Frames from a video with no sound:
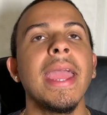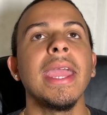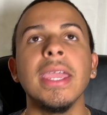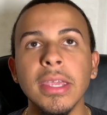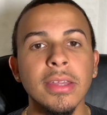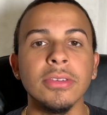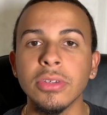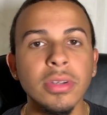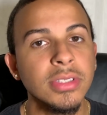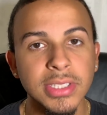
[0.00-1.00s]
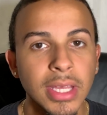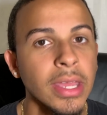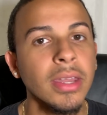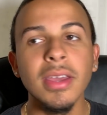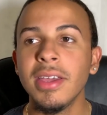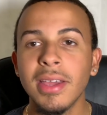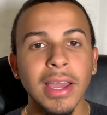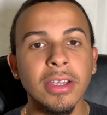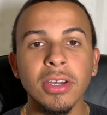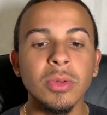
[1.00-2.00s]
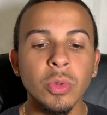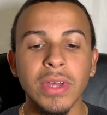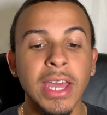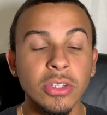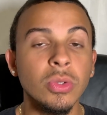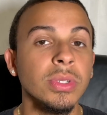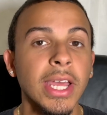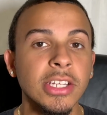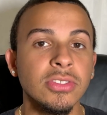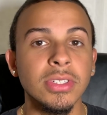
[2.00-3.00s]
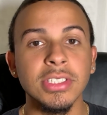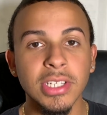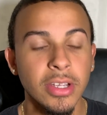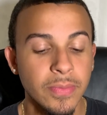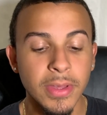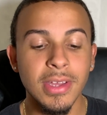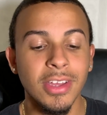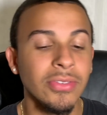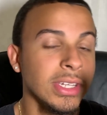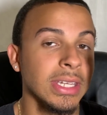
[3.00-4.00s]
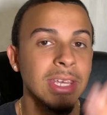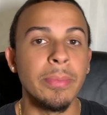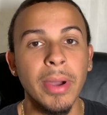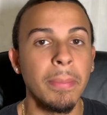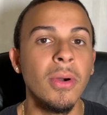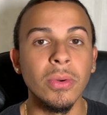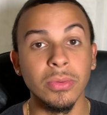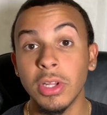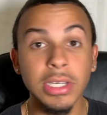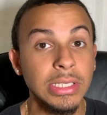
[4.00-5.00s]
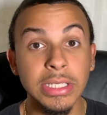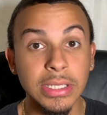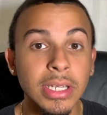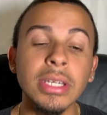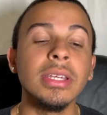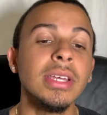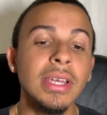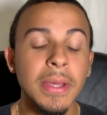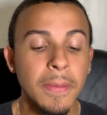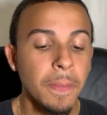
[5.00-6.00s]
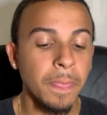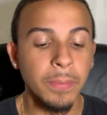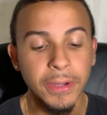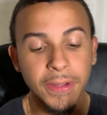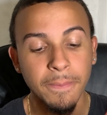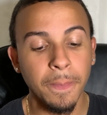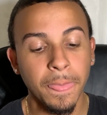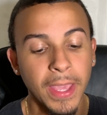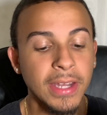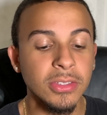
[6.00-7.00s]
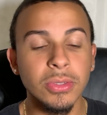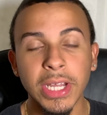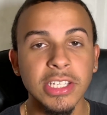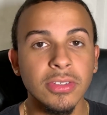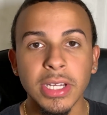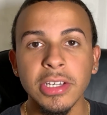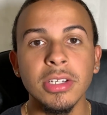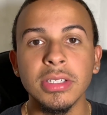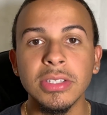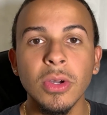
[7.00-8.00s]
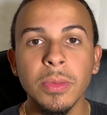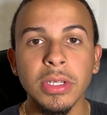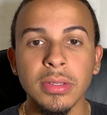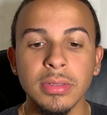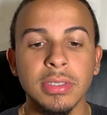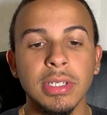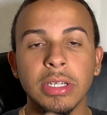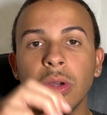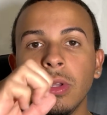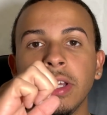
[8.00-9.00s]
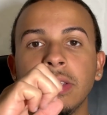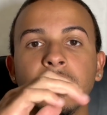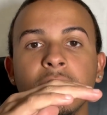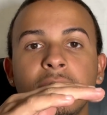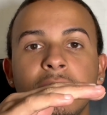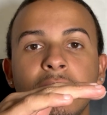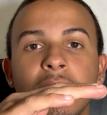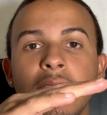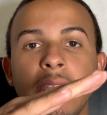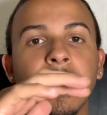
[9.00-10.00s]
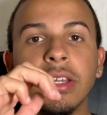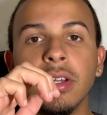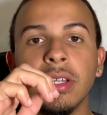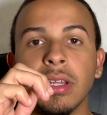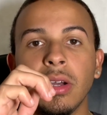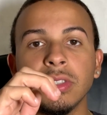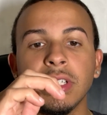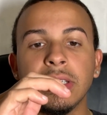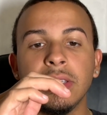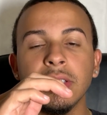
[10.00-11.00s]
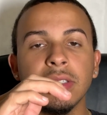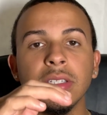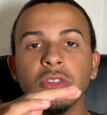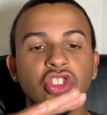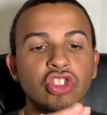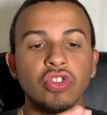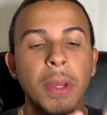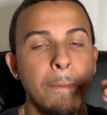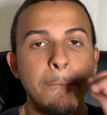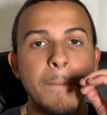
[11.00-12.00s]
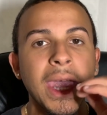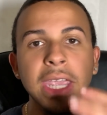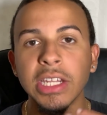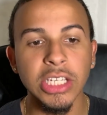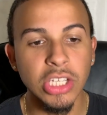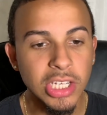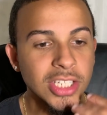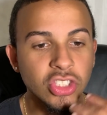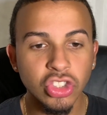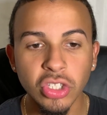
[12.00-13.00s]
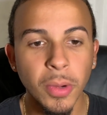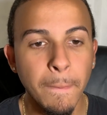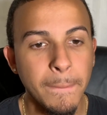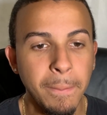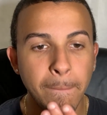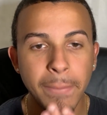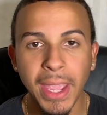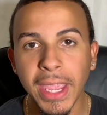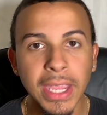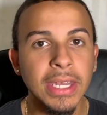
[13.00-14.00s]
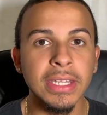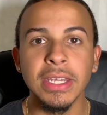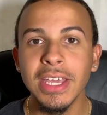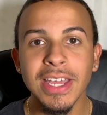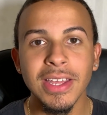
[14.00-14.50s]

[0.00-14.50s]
pain, you understand? I couldn't move. I had to do an x-ray to check if it didn't hit my bone. Luckily it didn't. But I had to do an x-ray. I couldn't. They told me to like go like this, and I couldn't. I was like this, and it was straight pain, like sharp pain and